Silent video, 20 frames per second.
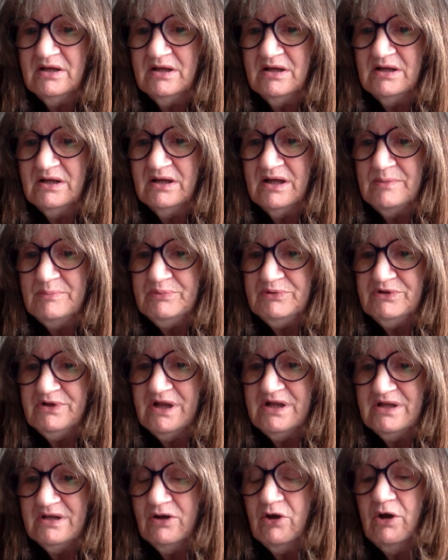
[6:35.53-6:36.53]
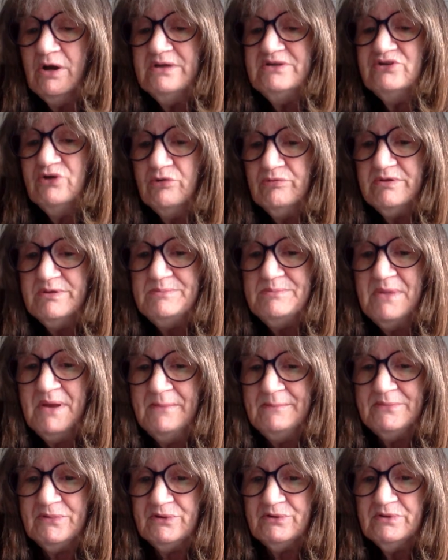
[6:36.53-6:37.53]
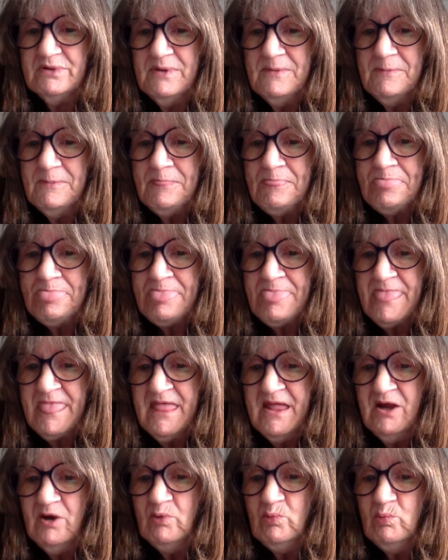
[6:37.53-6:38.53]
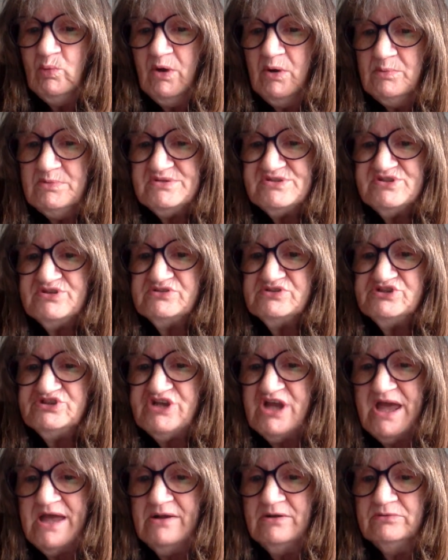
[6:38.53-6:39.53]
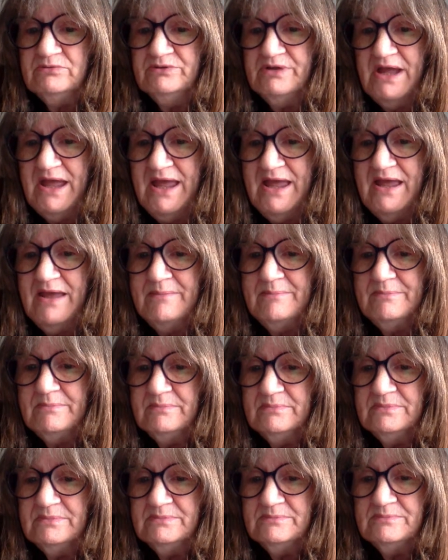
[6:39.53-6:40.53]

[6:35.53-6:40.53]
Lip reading: I don't remember. What was her channel name?